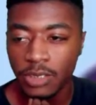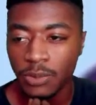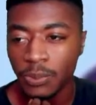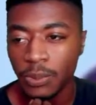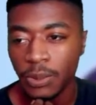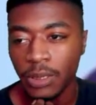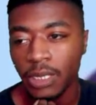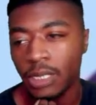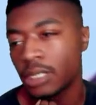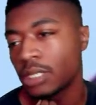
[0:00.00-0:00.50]

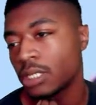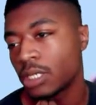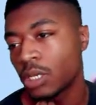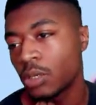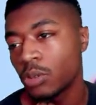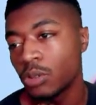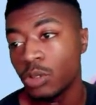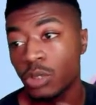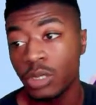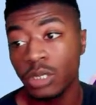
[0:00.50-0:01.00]
but you
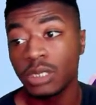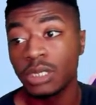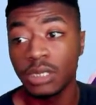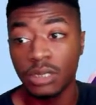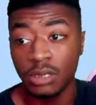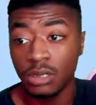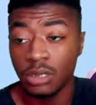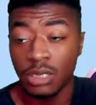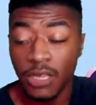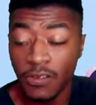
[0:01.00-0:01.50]
know, you can
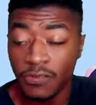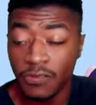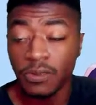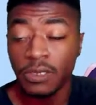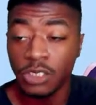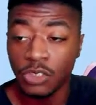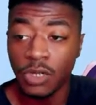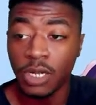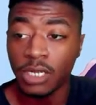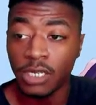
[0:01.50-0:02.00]

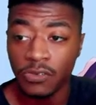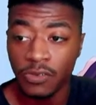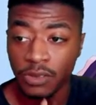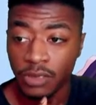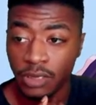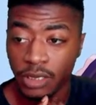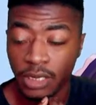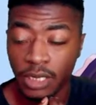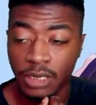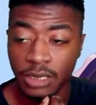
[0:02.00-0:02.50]
definitely try different
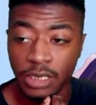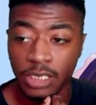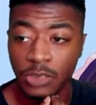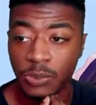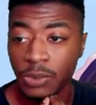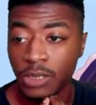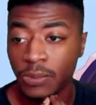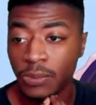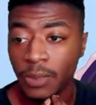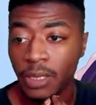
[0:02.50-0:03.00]
things and
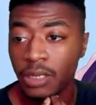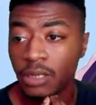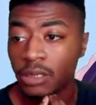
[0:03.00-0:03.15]
experiment.